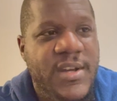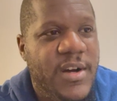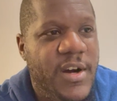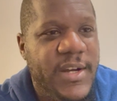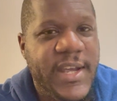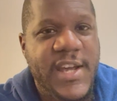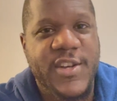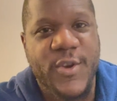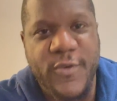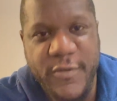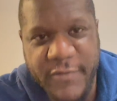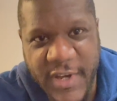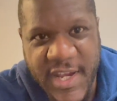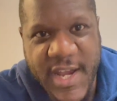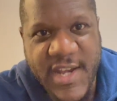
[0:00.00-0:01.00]
I'll get a
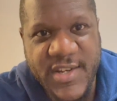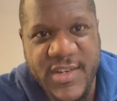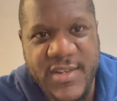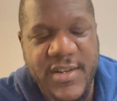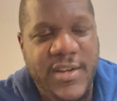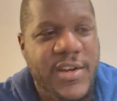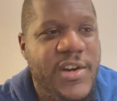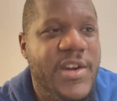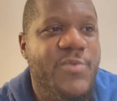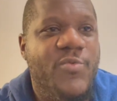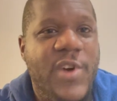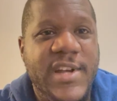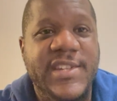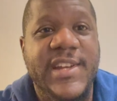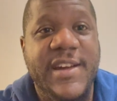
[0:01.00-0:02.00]
notification and I can
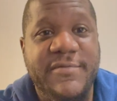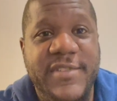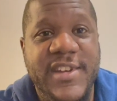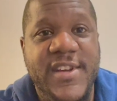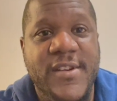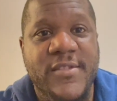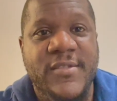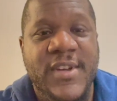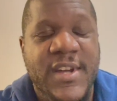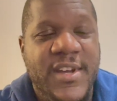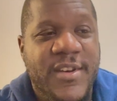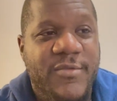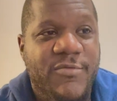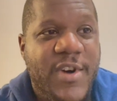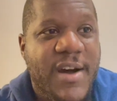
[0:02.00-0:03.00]
watch that video
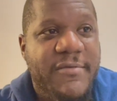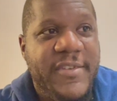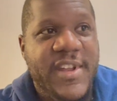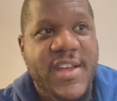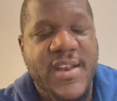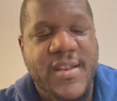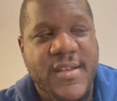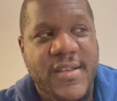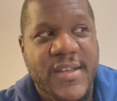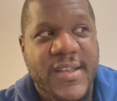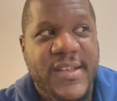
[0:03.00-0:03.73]
rather than,